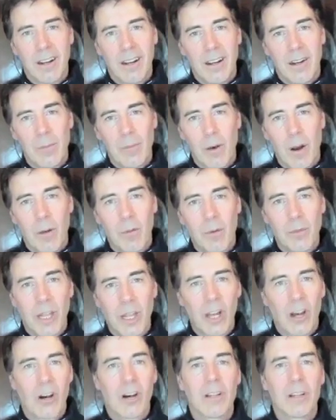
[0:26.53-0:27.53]

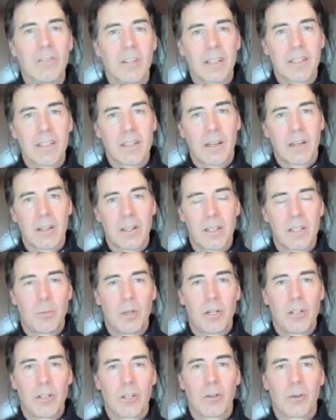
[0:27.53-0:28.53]
probably all of us on a
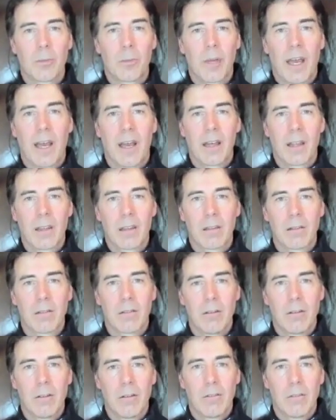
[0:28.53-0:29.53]
spiritual path
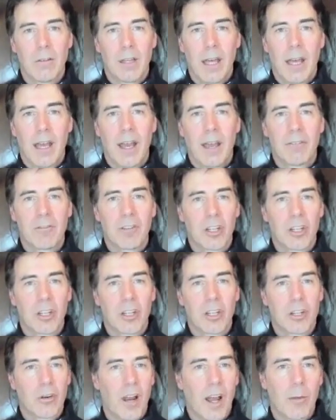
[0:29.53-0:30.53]
have to
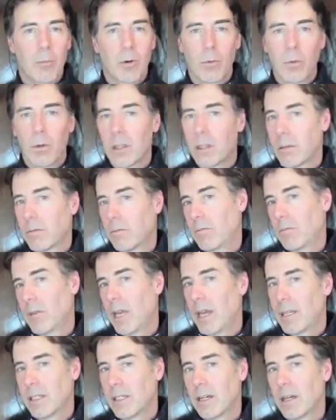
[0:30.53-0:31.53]
grapple with
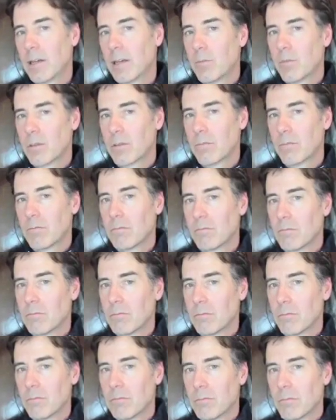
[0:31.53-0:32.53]
at times,
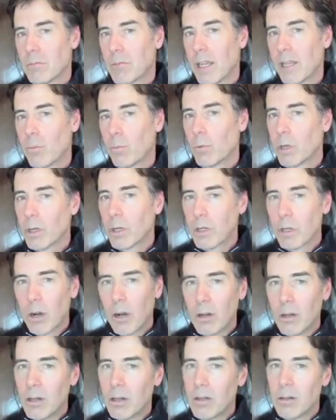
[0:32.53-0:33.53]
right?
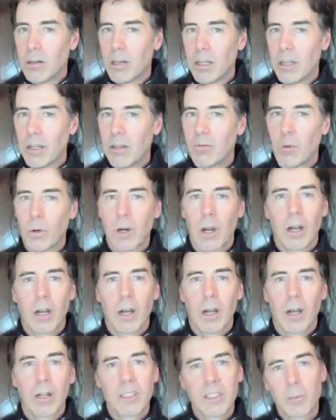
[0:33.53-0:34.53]
If we're
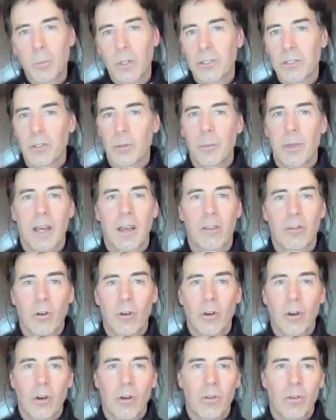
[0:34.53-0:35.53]
on a spiritual path
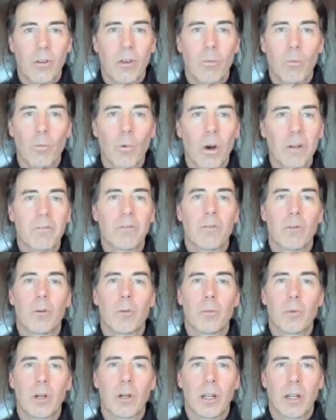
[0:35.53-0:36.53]
in one
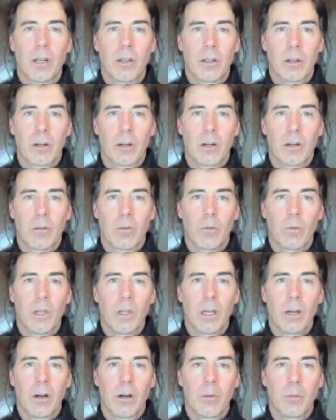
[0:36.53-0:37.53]
form or another,
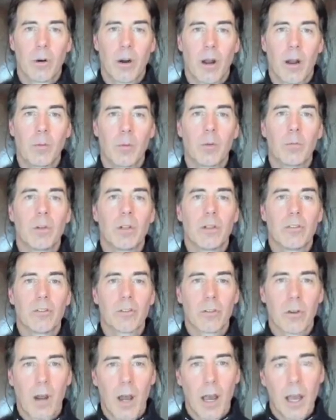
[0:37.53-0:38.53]
we are probably
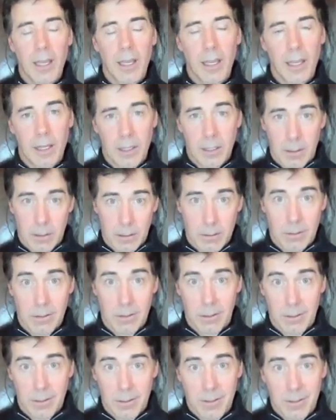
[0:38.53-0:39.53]
trying
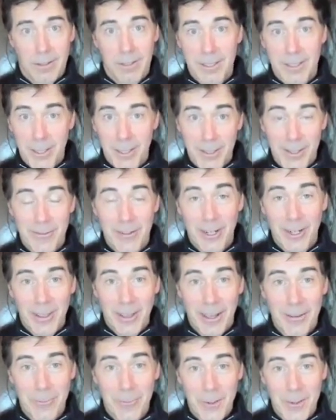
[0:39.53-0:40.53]
to live our
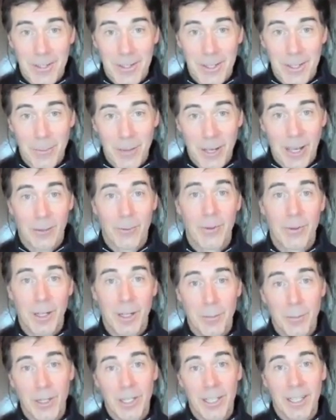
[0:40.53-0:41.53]
life with some
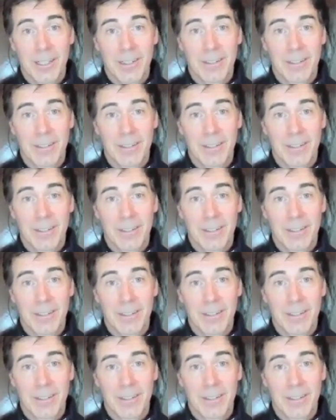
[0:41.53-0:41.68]
equanimity,